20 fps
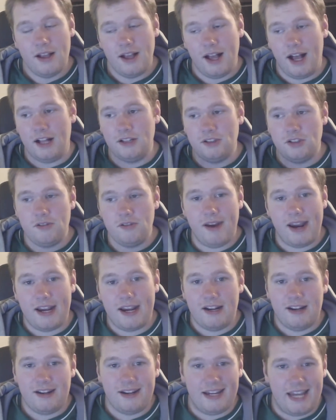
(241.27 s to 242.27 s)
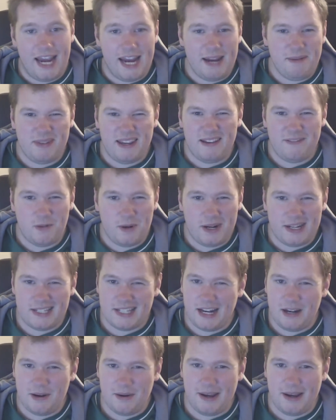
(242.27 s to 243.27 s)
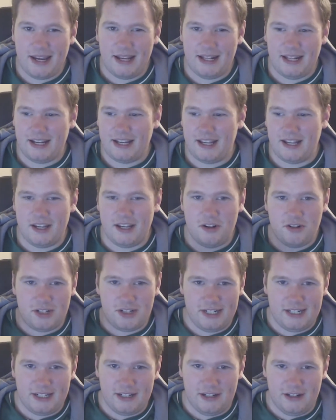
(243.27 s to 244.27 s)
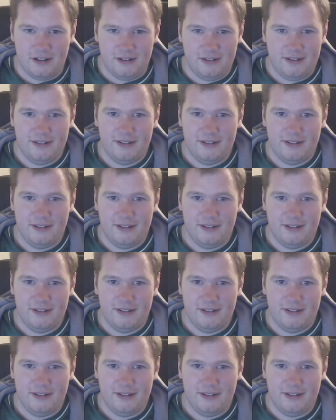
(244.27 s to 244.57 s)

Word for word: I'll do regular game giveaways anyway, like I usually do.